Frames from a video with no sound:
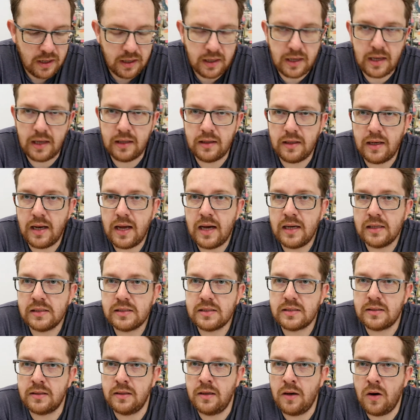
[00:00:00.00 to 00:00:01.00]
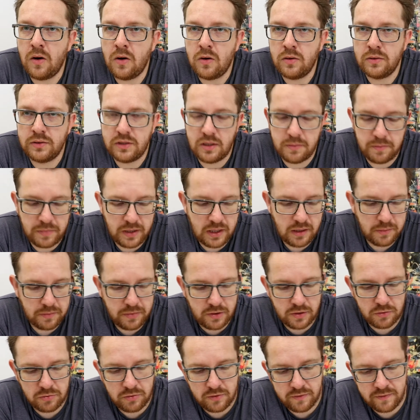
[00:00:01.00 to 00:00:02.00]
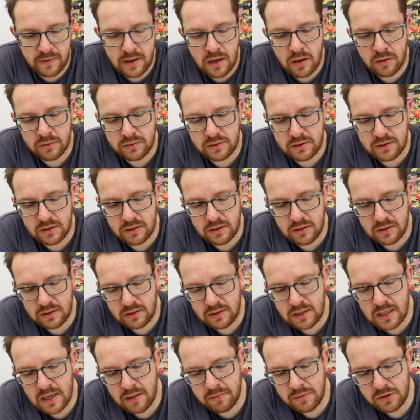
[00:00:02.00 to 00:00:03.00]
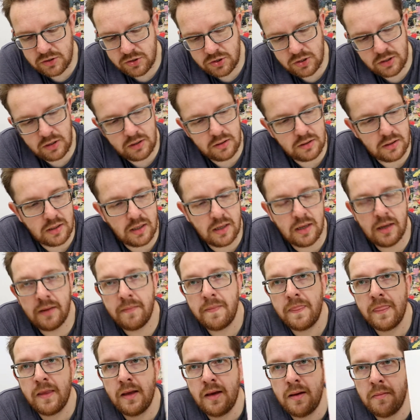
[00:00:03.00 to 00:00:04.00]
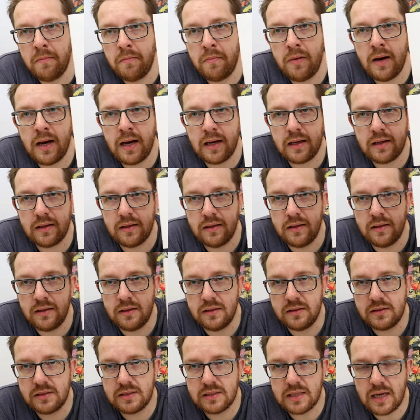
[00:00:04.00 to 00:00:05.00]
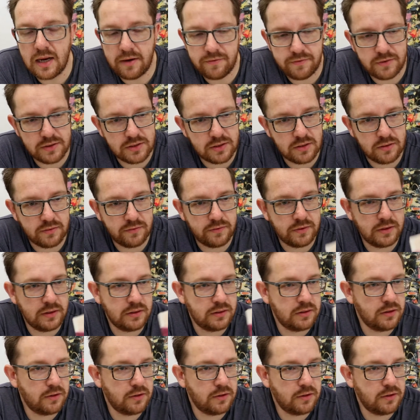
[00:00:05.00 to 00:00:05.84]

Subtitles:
can last on the paper without damaging the back surface of it.